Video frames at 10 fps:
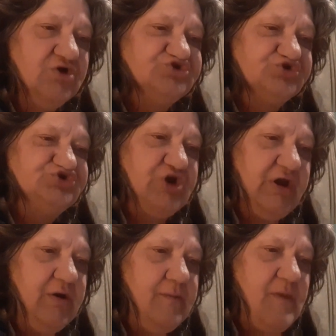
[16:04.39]
So
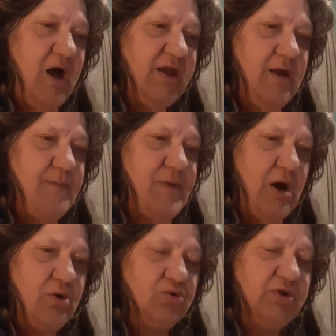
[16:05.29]
Jeremiah
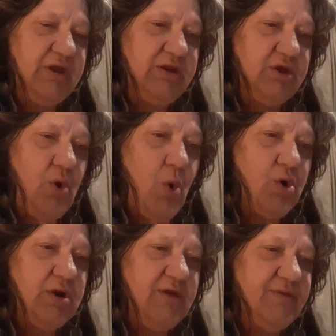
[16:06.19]
abode in the
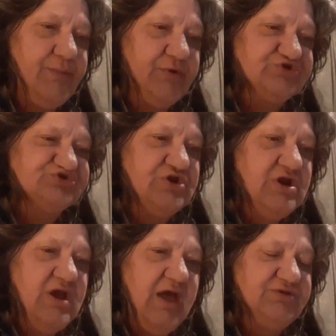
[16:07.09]
court of the prison
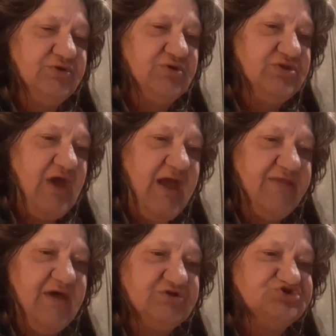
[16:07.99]
until the day
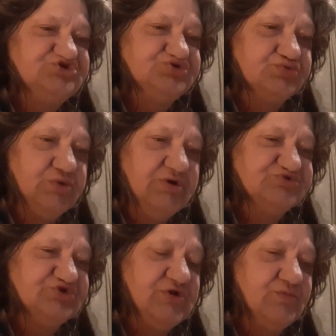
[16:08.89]
that
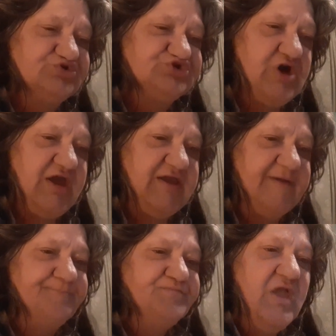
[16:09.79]
Jerusalem was taken,